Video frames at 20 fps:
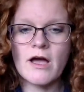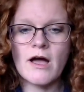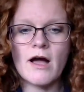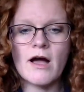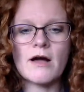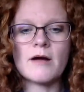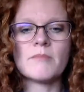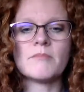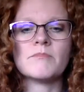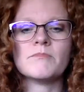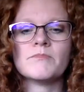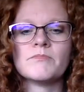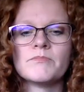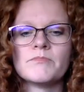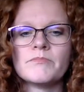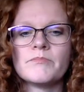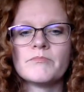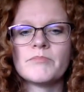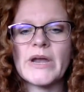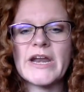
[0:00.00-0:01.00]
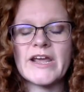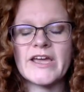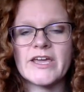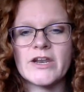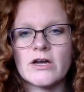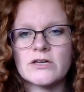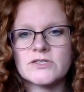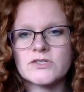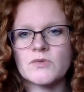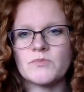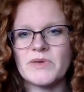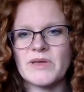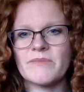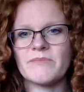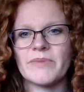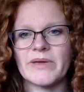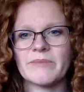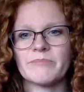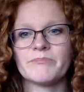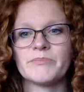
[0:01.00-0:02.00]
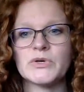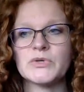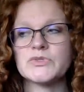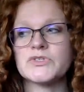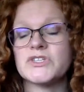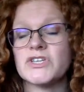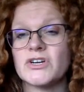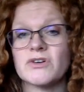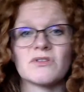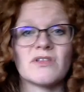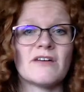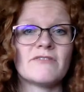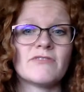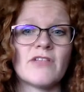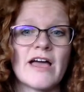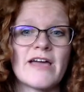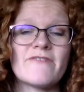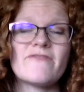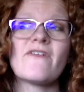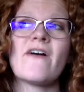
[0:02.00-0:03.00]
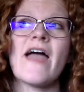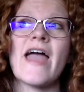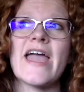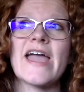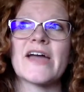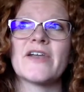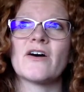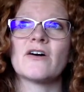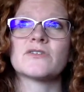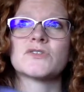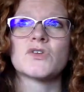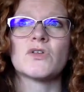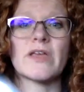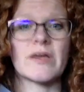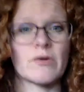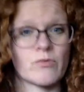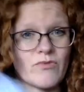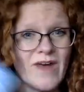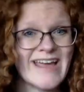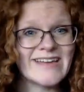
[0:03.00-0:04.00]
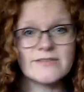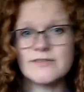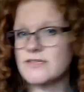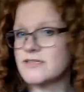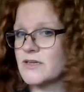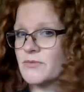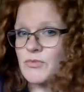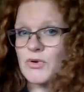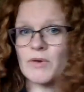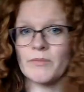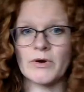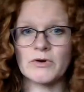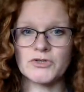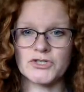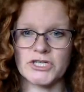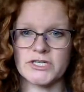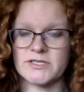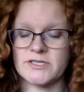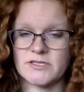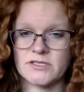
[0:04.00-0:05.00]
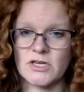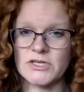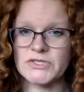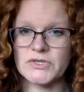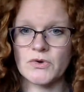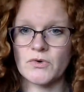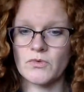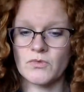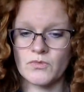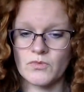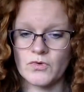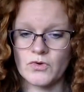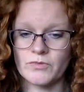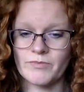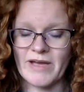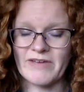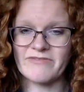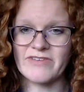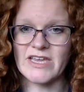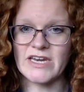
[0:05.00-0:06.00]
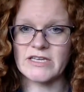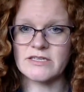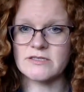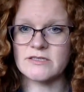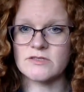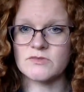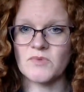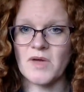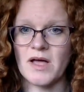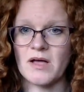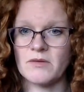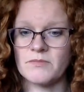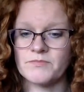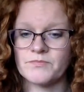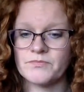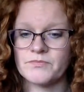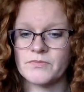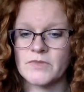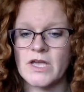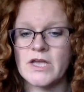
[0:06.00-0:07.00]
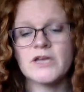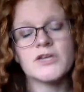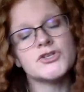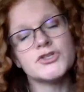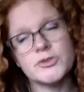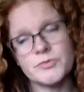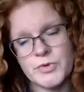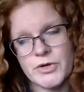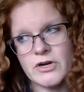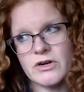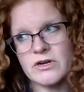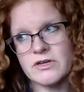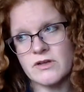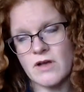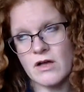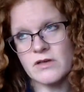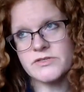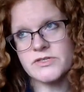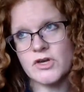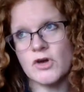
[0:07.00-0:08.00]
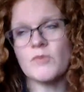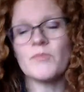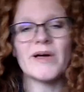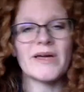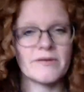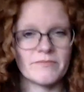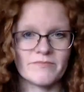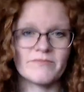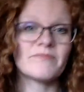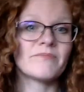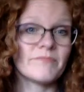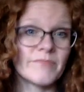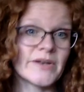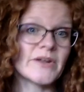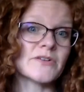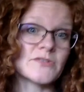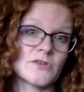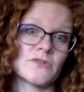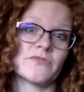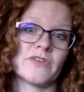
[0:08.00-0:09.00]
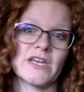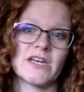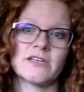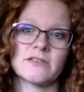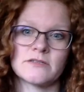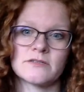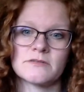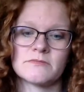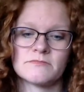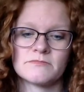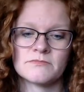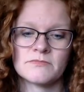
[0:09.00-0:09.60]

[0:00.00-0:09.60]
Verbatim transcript: Um, but it can also be a big boost to your love life, and also like raises and promotions is also ruled by Venus as well. Jupiter also, but, but also Venus.